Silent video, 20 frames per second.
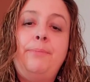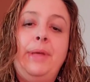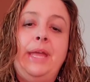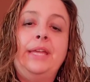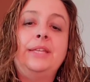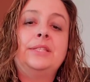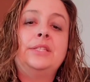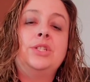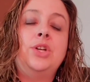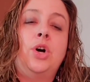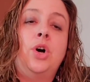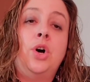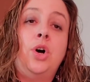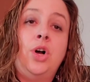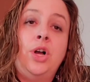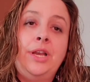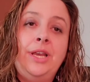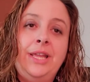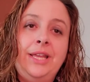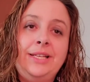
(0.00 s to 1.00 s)
based
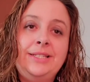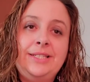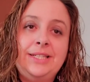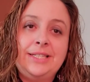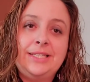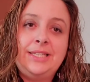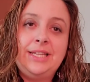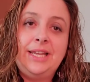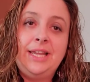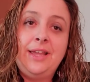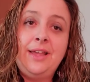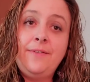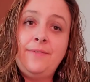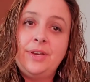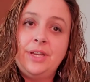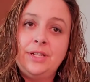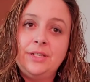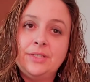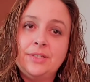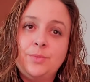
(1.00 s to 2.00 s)
on existing
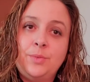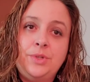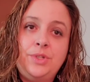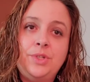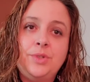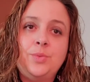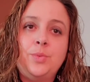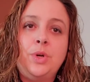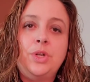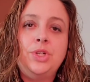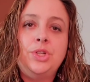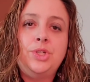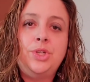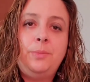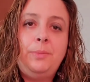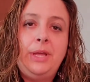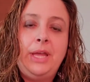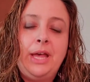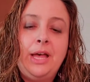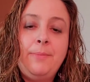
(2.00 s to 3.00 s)
evidence, which is what
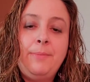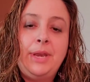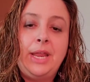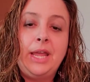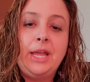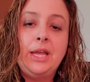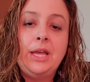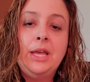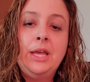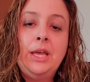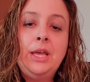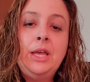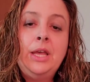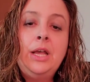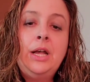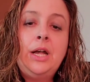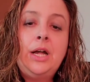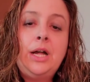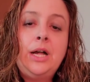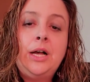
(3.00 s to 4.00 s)
should be happening.
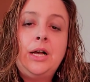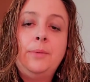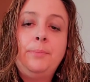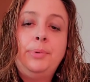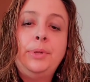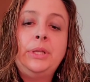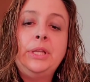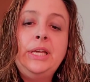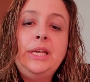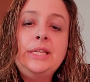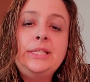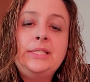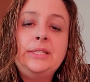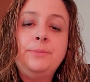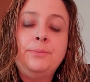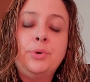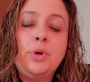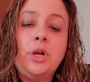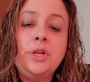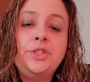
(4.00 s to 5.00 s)
Police
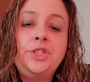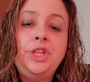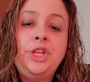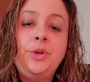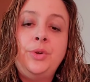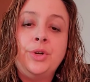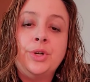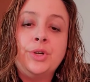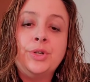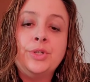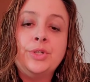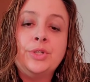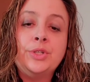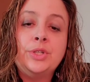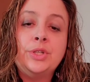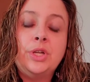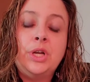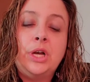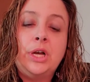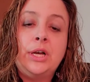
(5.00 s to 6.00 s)
and prosecutors
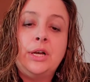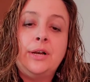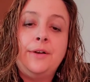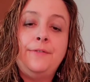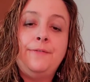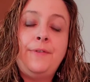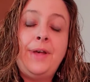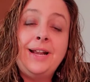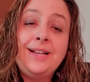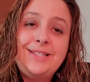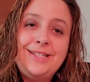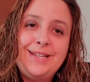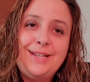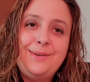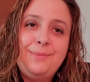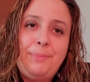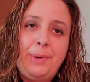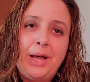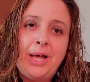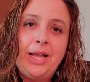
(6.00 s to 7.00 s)
affected
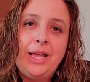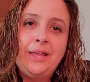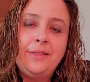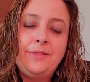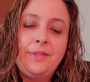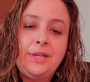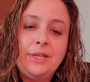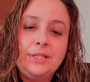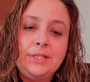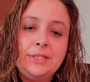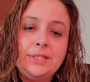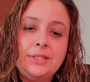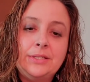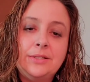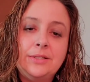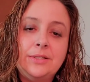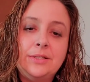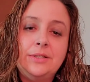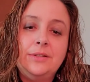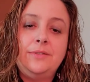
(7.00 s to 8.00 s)
by this
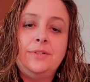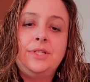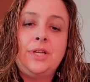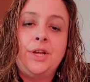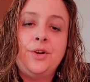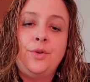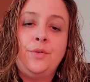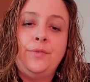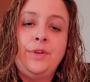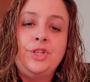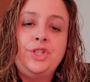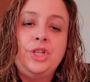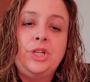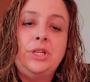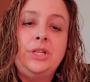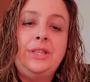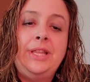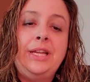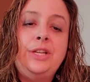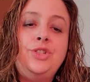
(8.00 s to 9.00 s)
tunnel
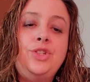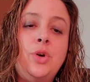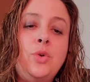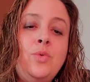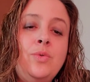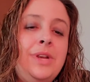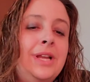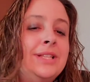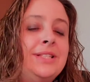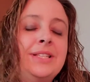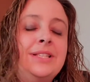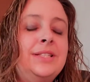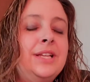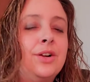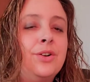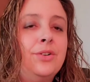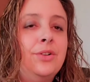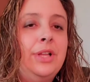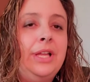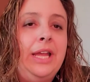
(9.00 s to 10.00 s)
vision, they don't
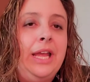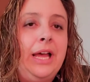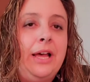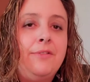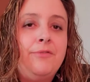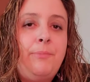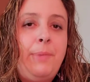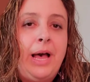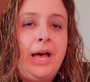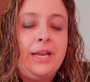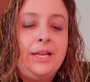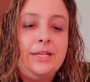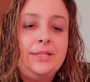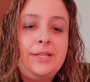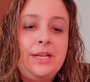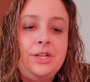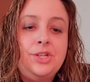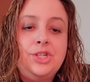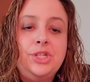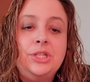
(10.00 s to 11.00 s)
necessarily have bad
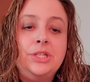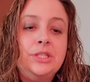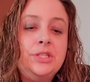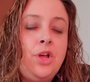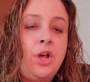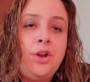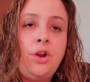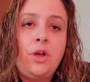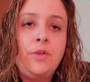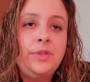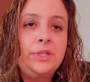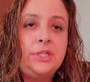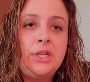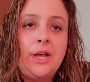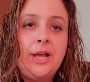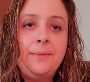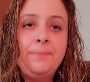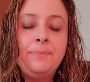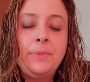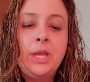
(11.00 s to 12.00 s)
intentions, not all the
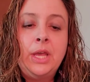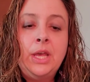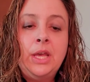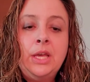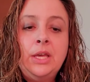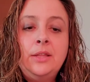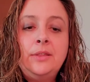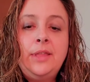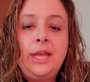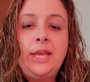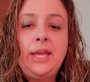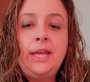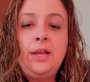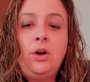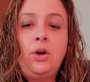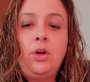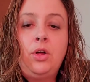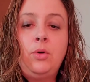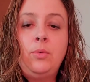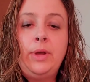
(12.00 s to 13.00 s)
time. They
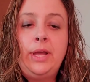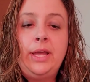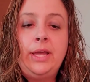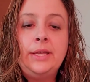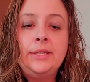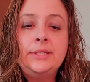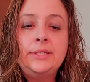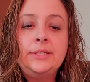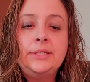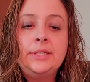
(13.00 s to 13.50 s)
always,